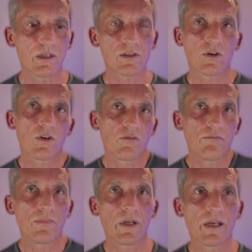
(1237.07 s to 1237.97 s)
So
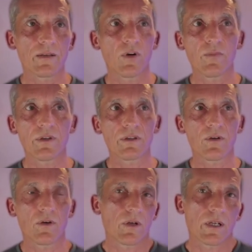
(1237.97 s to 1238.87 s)
at the moment,
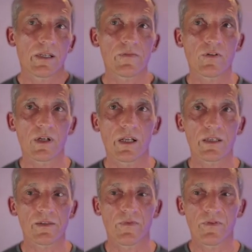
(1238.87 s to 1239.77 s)
or at least for the
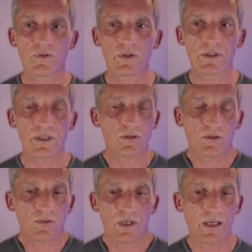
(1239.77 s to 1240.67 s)
last few years, I
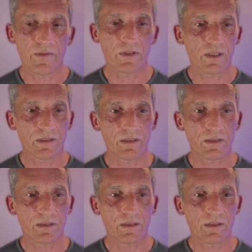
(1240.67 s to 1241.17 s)
don't really have that